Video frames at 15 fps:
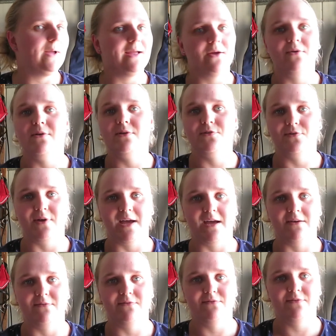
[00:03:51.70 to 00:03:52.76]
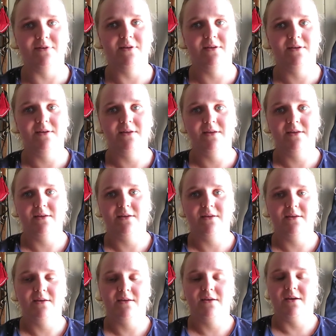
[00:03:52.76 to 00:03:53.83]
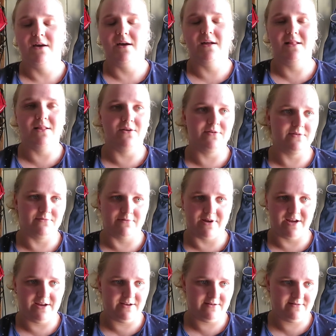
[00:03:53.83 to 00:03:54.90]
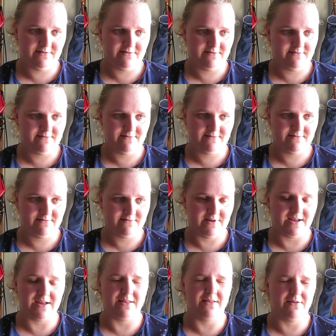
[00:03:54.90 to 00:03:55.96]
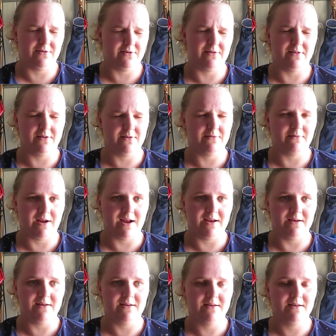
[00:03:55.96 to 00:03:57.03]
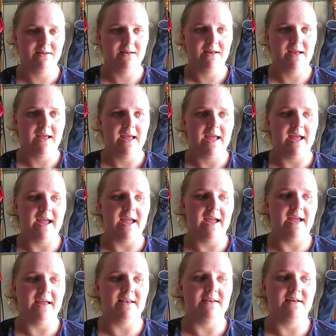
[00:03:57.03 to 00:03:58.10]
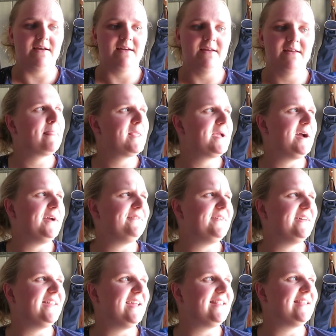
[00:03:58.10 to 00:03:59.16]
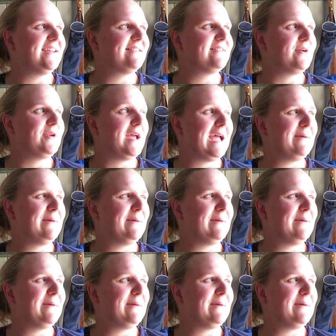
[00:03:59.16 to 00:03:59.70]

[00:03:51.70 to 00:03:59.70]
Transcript: we're going to have a lot of rain, like a lot, a lot of rain. And uh, I feel like that's going to